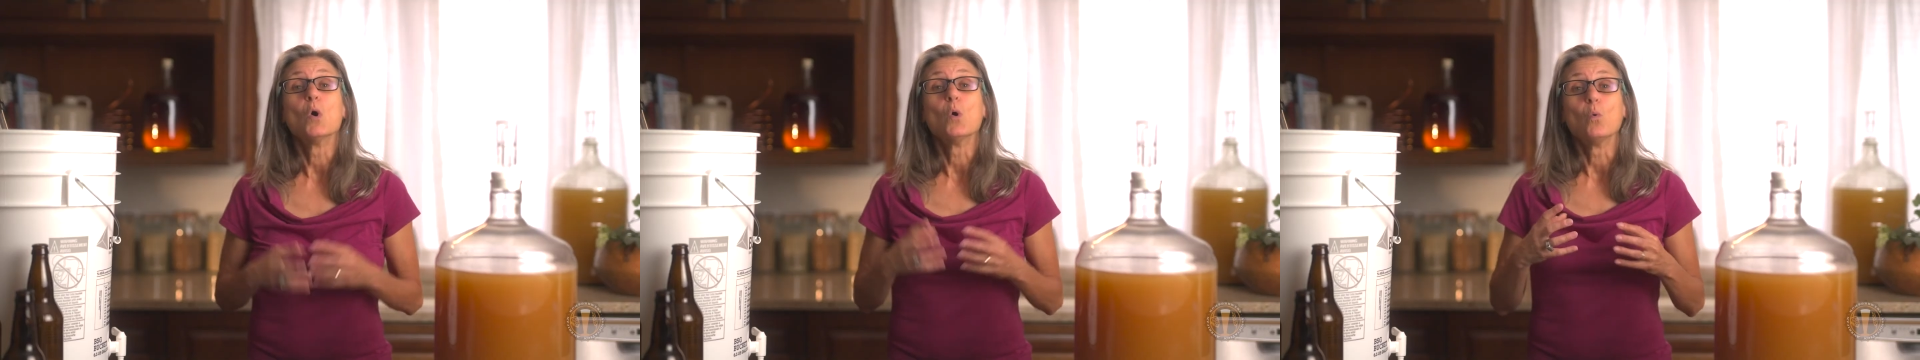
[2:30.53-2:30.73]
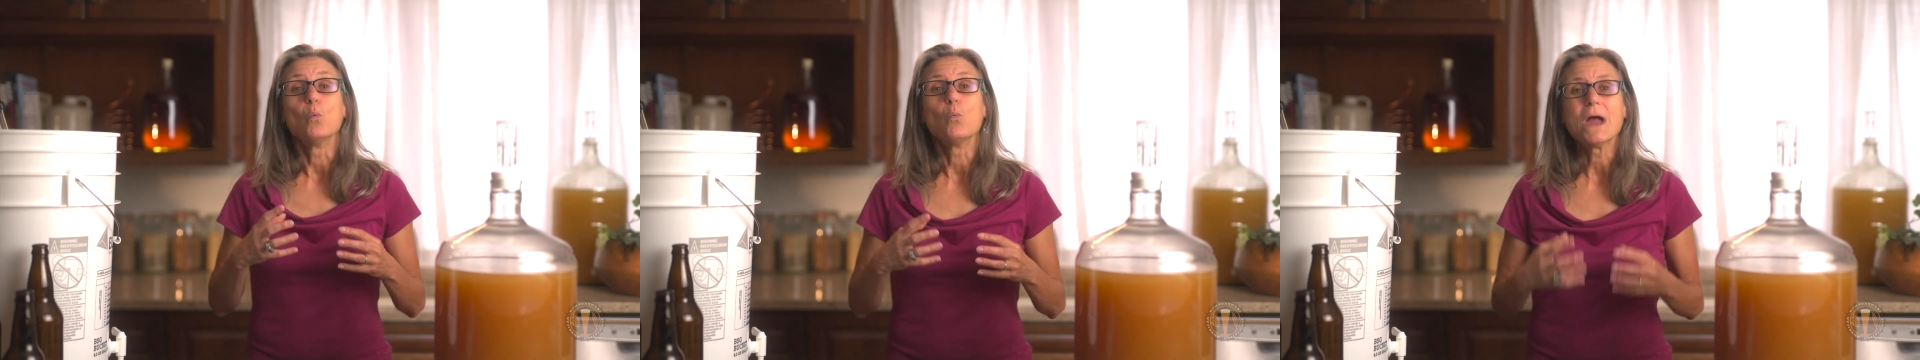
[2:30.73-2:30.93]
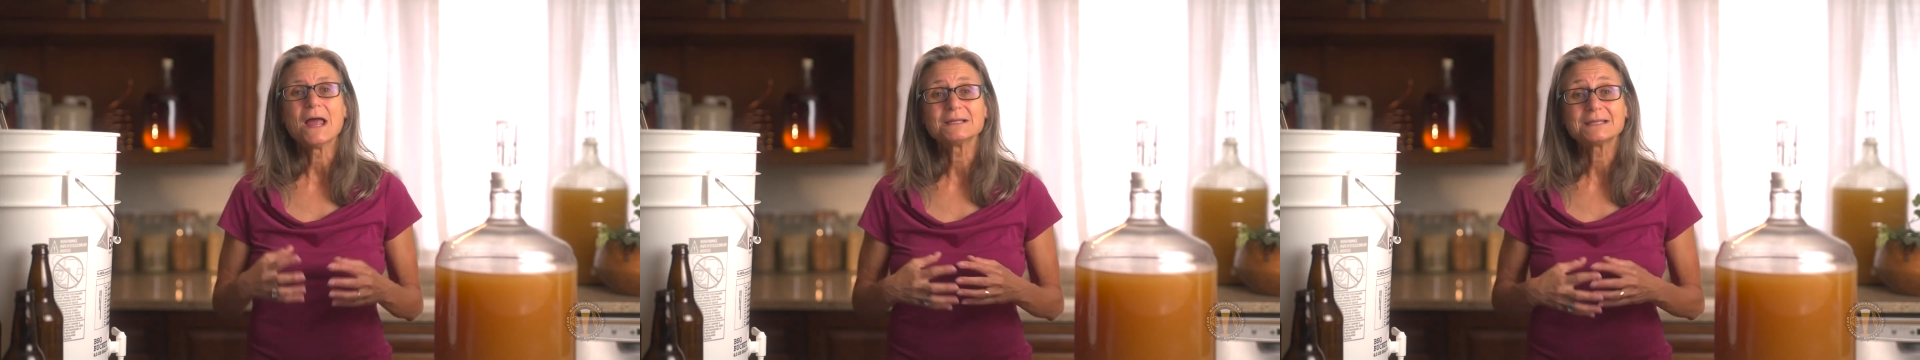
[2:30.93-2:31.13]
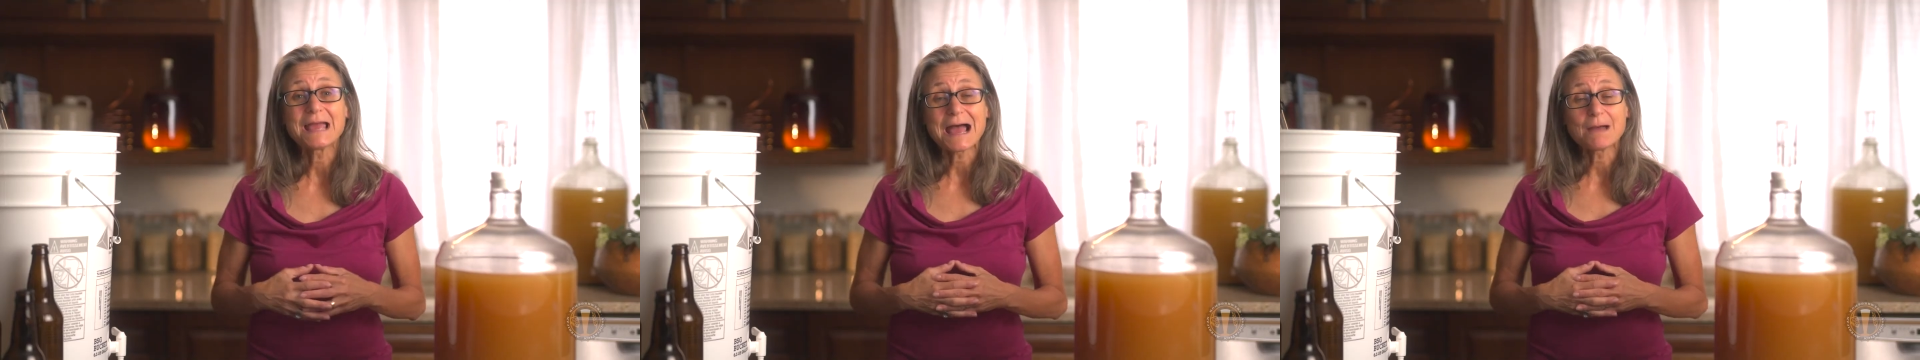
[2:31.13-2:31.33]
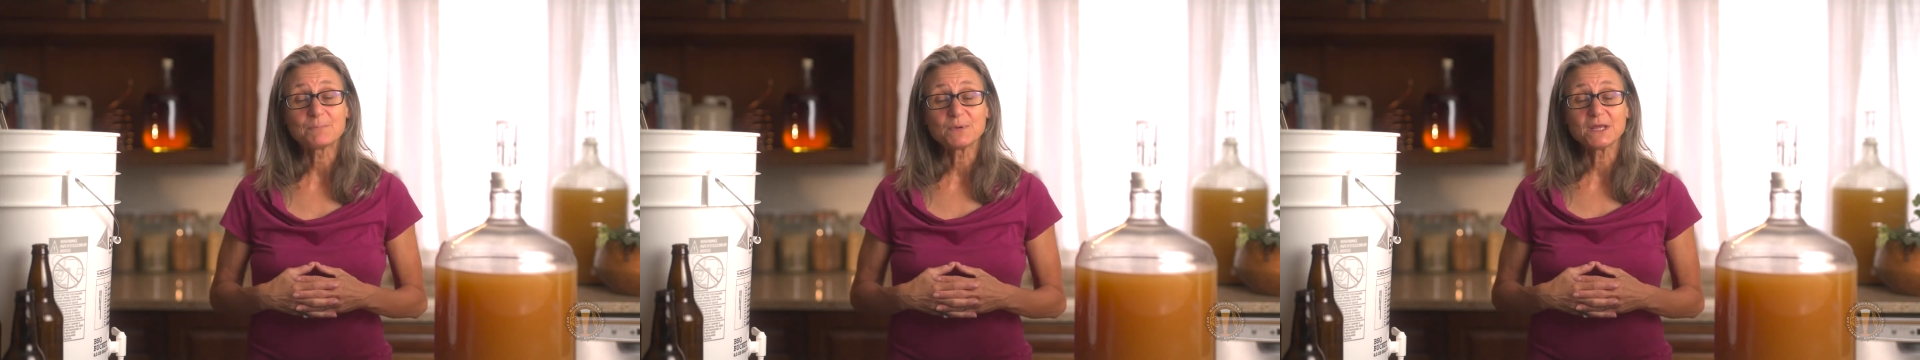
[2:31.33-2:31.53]
When
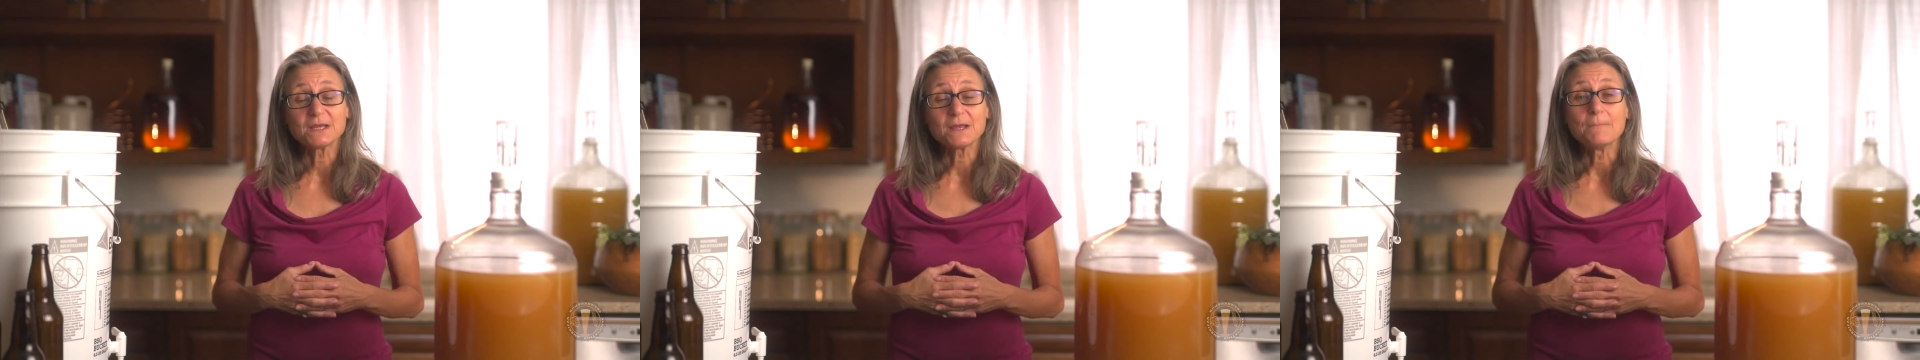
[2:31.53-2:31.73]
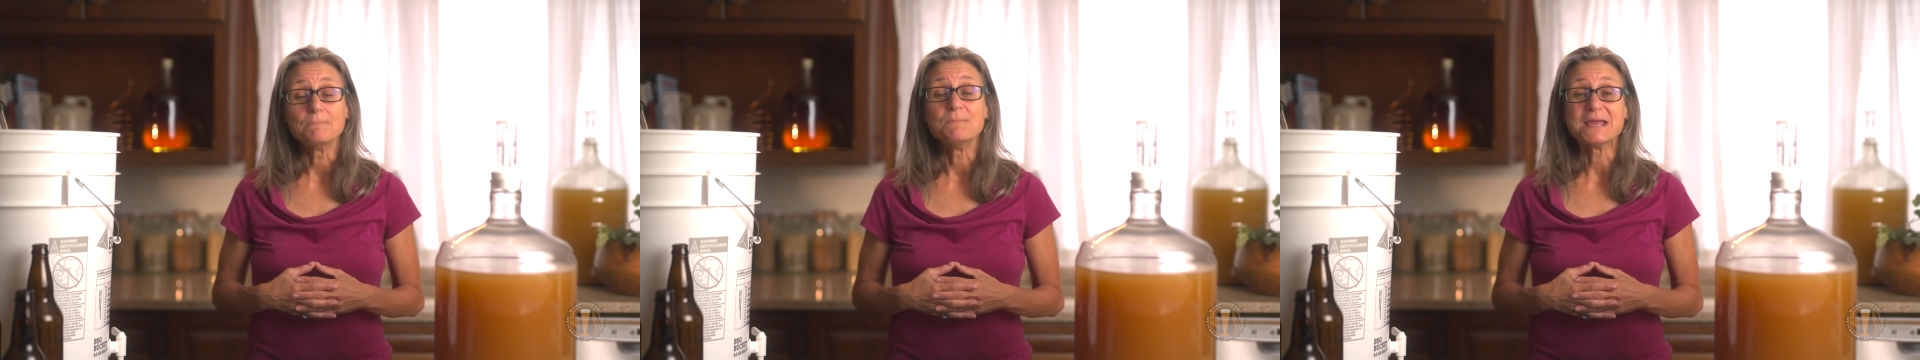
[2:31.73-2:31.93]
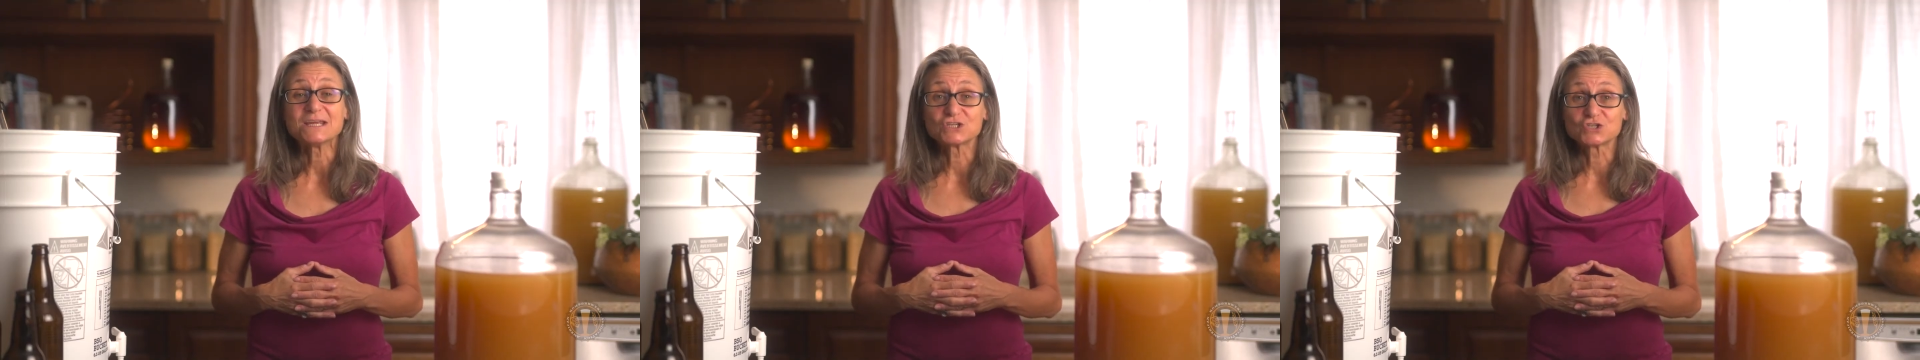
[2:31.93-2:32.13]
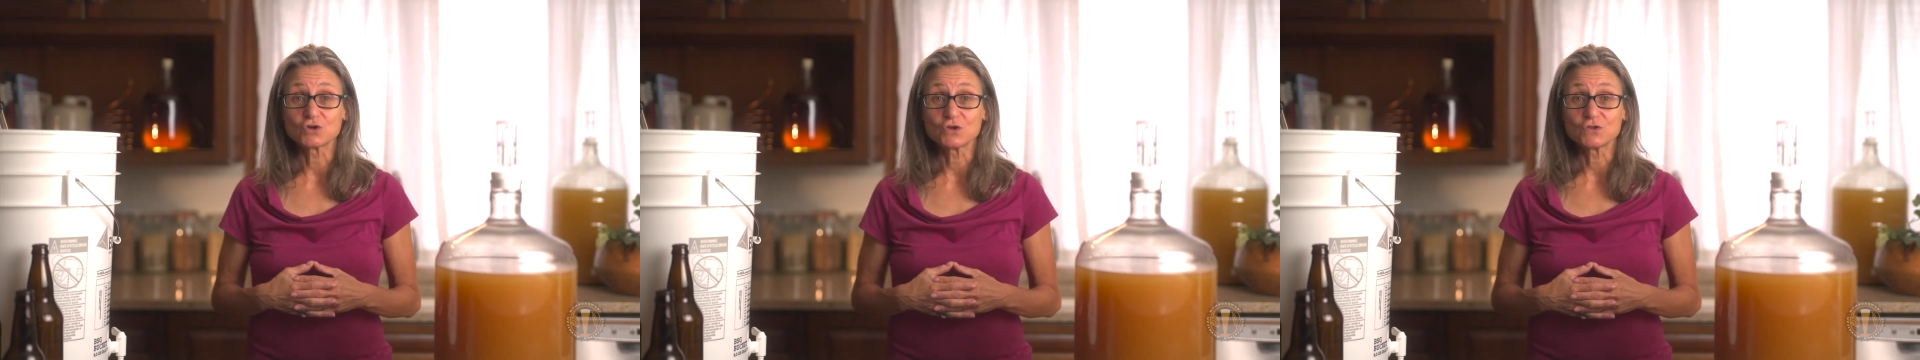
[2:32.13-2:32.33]
capping, make sure